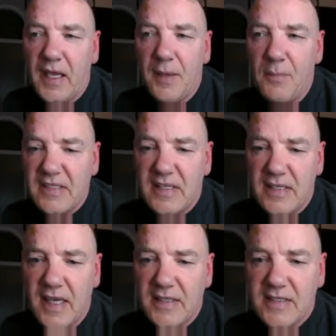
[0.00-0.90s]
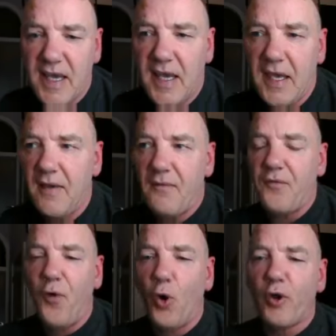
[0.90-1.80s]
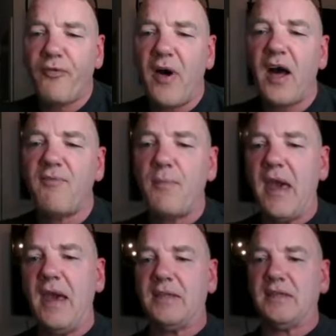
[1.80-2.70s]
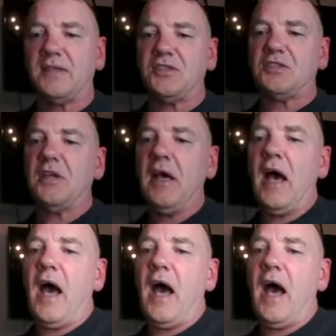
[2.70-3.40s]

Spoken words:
committed, like, say, 4 or 5 murders,